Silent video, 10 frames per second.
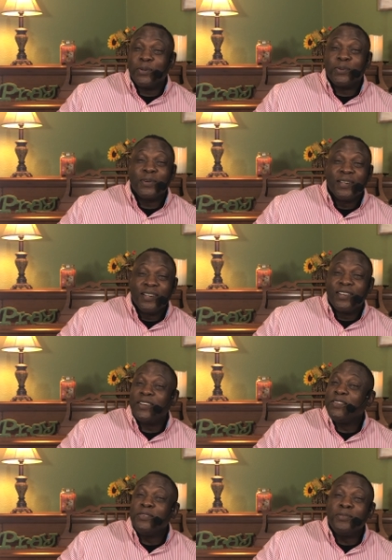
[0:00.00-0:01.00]
oh,
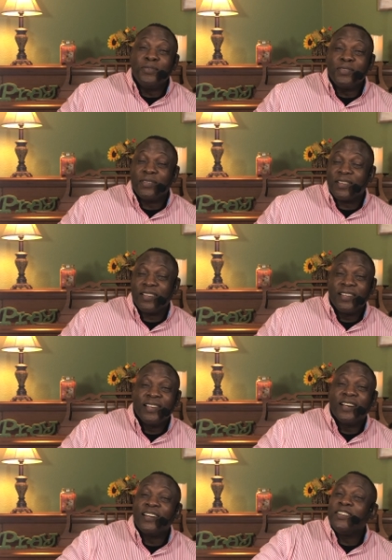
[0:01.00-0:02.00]
a new look
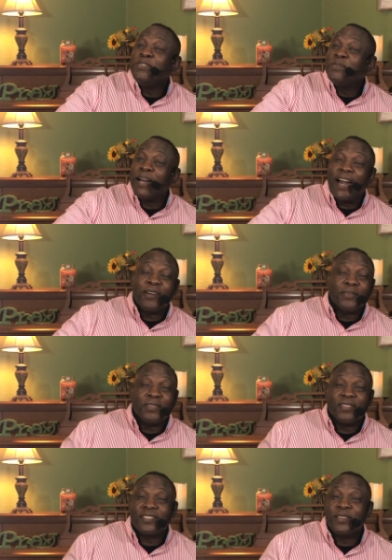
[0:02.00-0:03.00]
a new
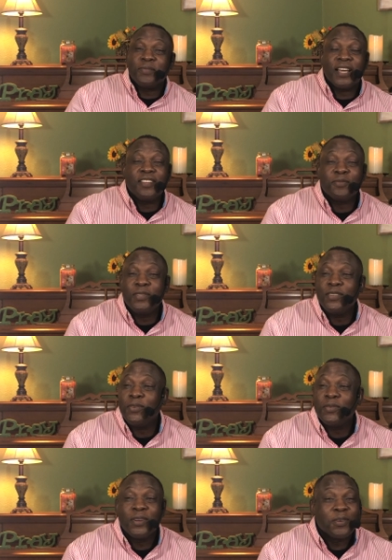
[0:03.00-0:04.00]
outlook. Sometimes we
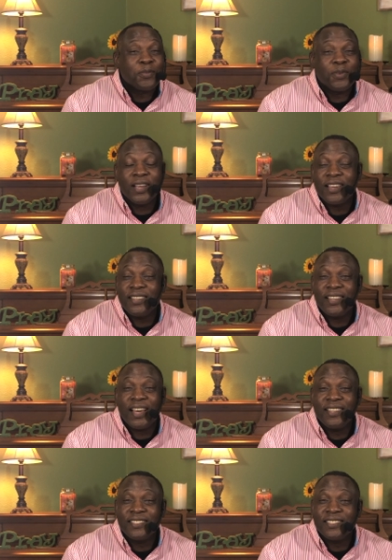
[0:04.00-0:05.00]
don't
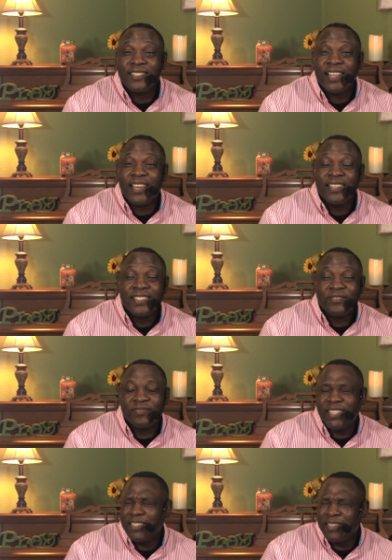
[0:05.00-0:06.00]
recognize that
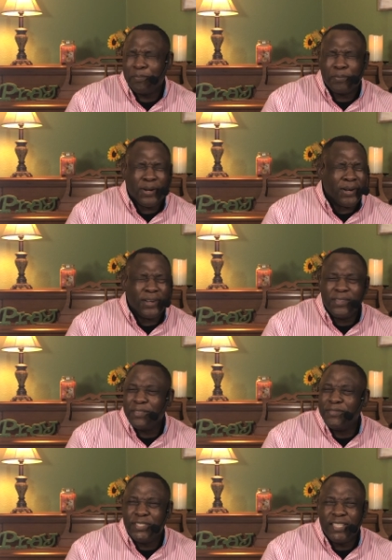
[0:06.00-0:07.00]
there's a part
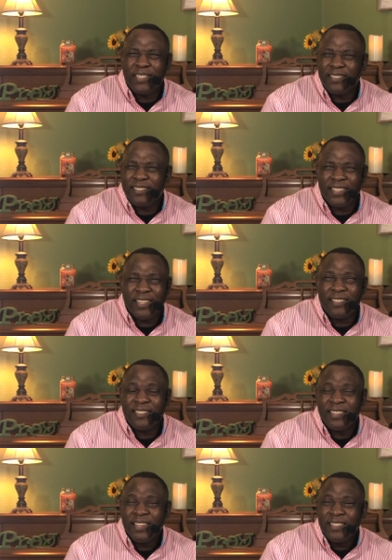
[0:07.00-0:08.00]
of Jesus in
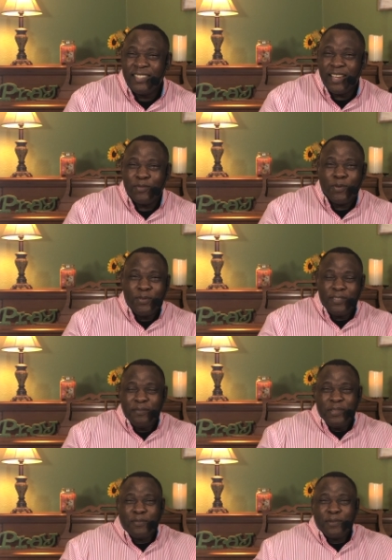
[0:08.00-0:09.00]
us that wants to
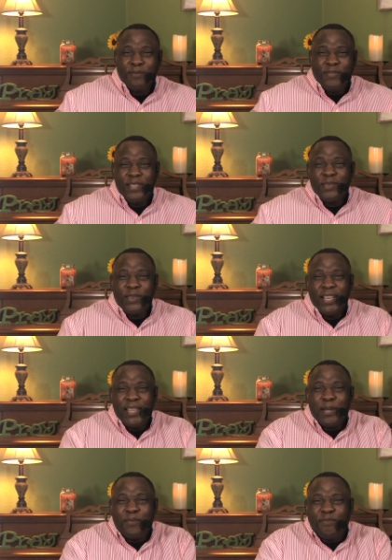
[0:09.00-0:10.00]
be revealed
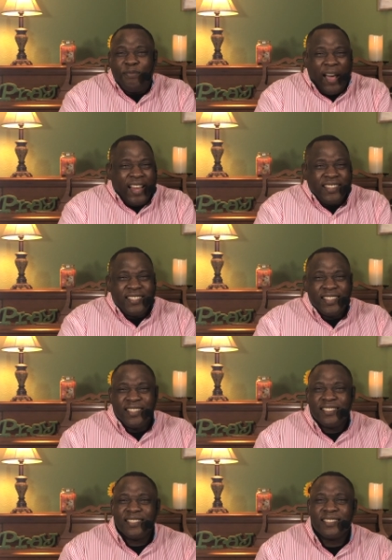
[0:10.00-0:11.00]
and it fights to
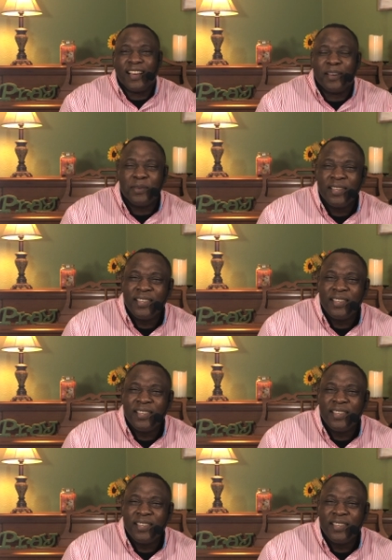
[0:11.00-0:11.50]
get to the top.